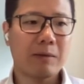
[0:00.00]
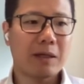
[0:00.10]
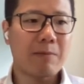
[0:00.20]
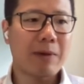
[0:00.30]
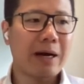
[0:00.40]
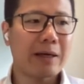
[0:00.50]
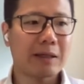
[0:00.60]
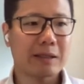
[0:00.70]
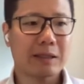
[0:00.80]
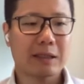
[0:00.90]
I mean, they buy
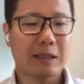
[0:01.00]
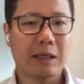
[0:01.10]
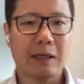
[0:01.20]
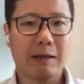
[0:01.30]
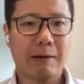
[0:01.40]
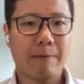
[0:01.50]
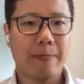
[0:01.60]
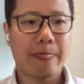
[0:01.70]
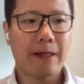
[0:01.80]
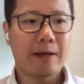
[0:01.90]
this,
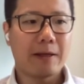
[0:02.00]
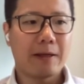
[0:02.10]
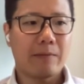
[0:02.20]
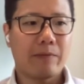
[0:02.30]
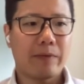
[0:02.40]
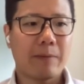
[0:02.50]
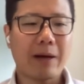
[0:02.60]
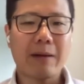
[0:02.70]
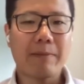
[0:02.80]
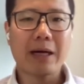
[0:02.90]
they
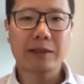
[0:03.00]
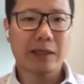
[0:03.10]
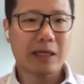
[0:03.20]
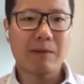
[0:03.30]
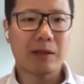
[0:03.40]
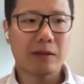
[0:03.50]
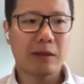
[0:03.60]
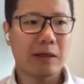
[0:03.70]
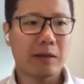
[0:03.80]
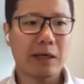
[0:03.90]
buy a biotech company.
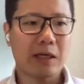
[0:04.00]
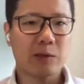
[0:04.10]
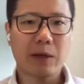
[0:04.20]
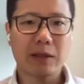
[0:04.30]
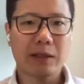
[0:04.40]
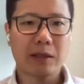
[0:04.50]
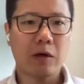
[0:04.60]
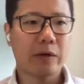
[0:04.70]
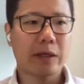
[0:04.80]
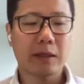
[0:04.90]
They expect that,
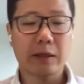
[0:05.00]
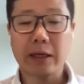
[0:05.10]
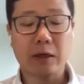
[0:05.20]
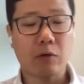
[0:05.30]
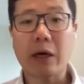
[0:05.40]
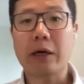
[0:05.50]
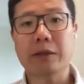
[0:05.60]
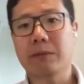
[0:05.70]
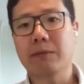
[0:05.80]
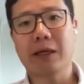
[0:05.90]
okay, they get
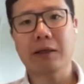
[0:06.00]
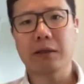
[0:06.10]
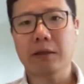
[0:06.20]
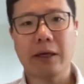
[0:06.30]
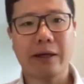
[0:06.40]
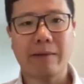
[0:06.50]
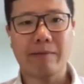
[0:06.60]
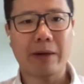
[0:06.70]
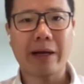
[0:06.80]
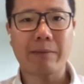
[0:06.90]
acquired someday
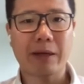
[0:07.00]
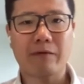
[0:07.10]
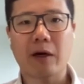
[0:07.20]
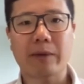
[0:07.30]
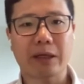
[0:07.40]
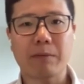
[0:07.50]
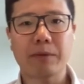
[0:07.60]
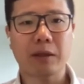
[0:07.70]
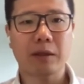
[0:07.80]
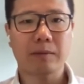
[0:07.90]
by a big pharma
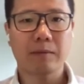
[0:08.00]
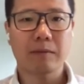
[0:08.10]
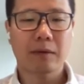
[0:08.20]
company.